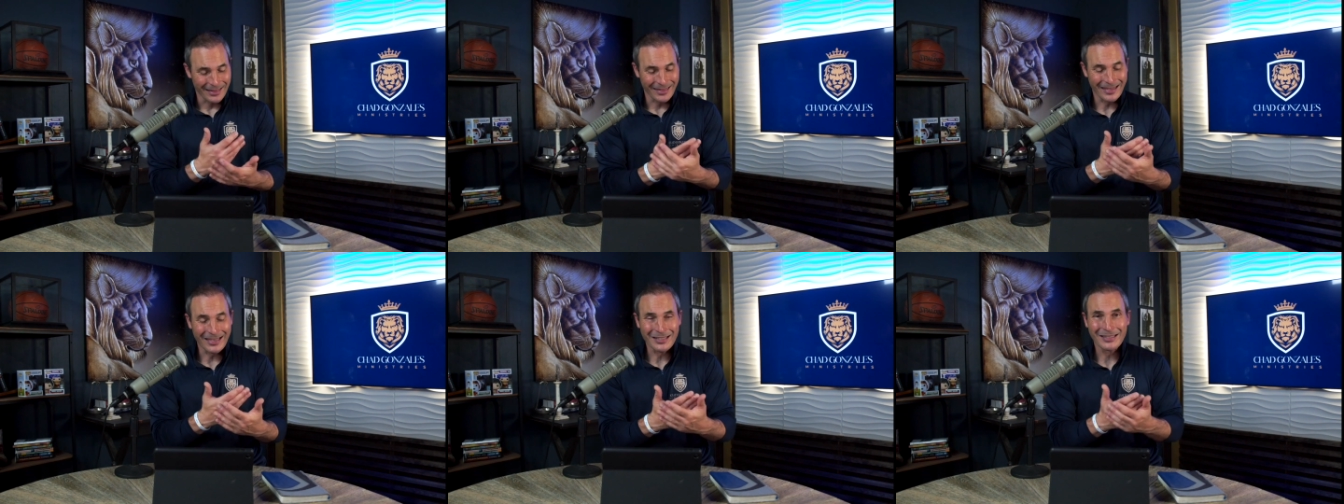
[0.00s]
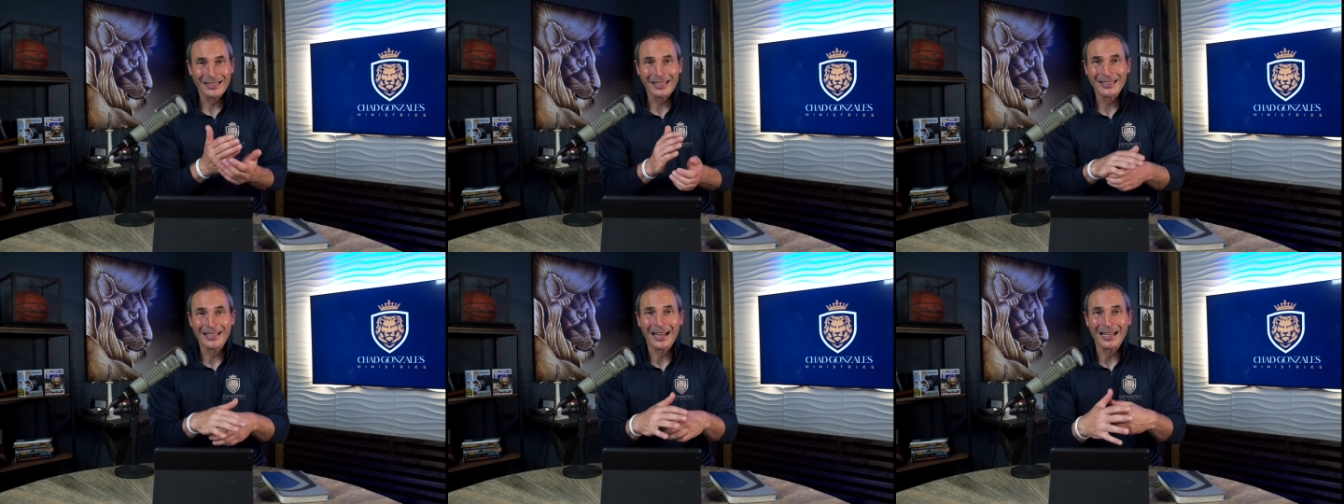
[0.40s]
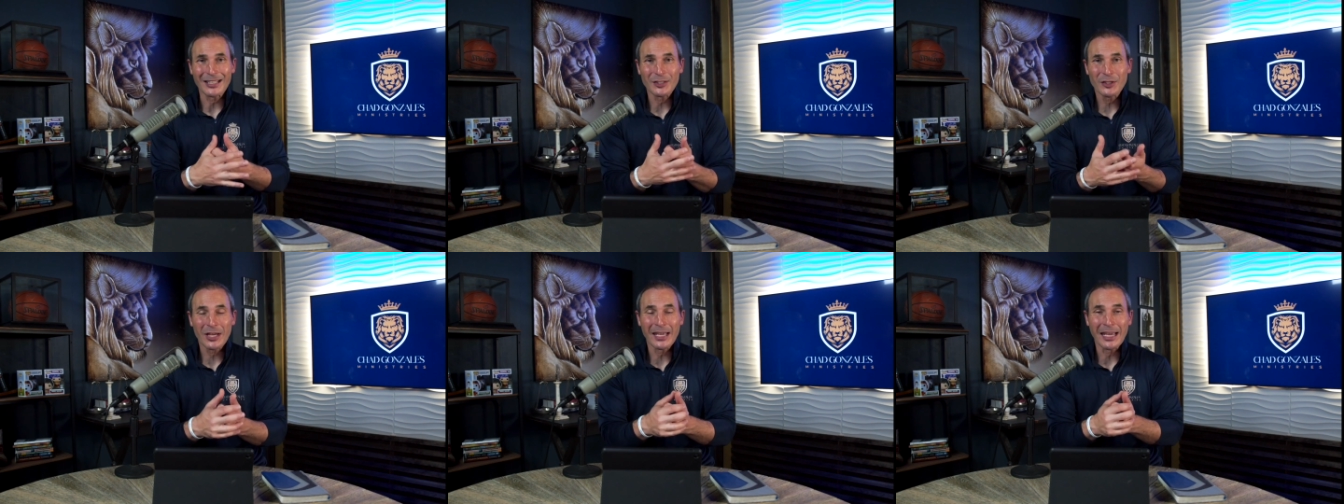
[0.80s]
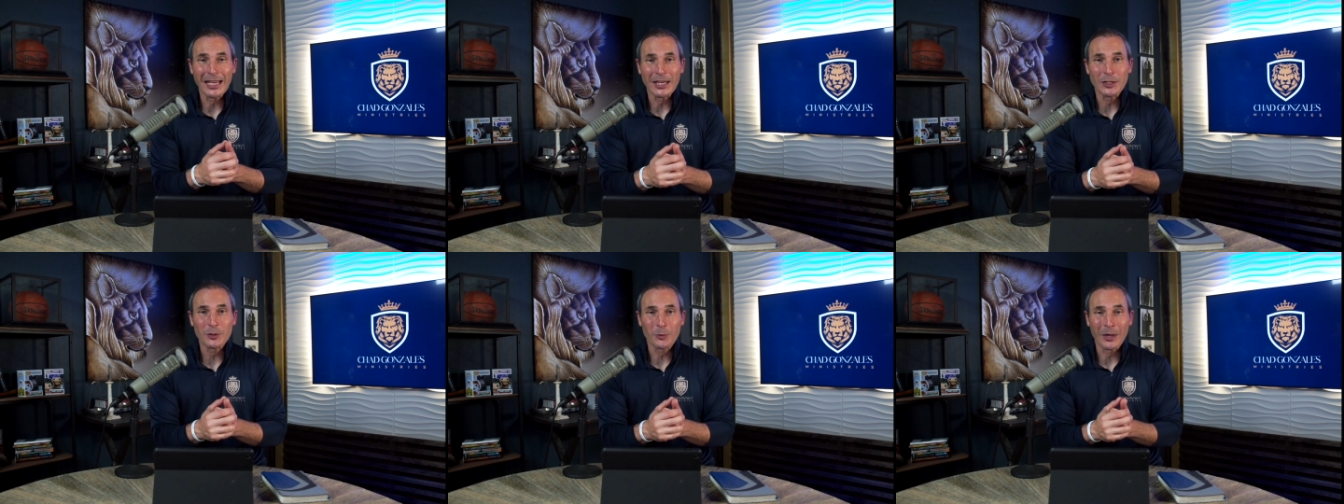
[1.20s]
This did not
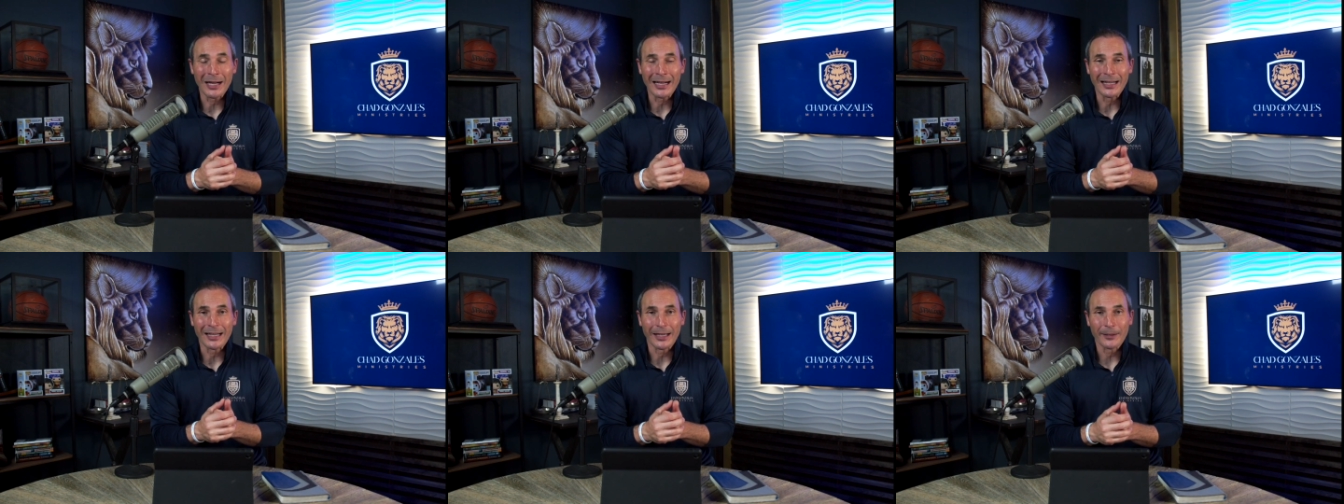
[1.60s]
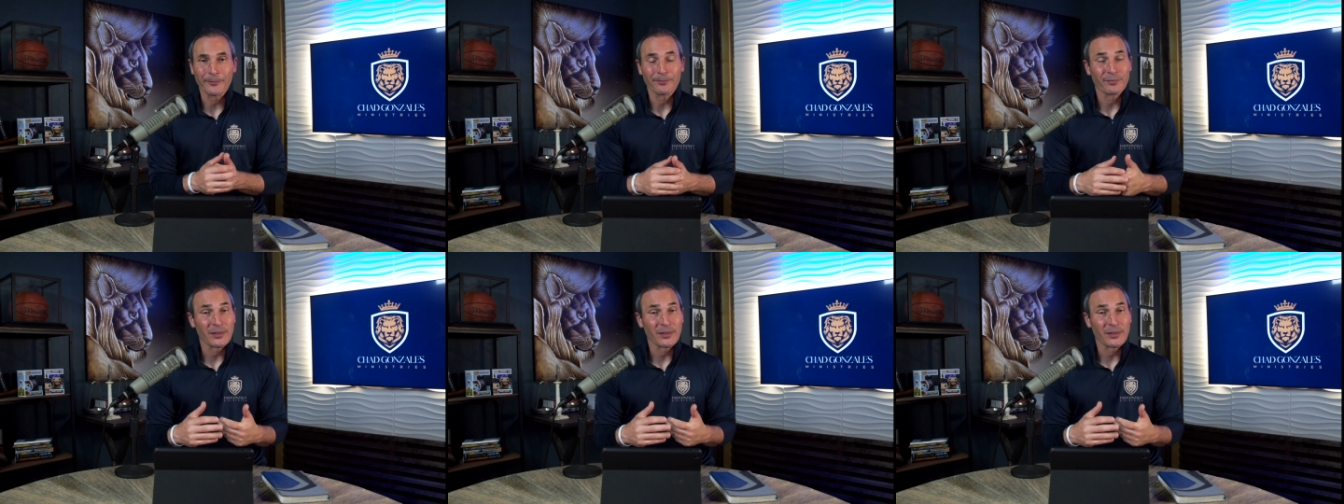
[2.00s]
change. Why?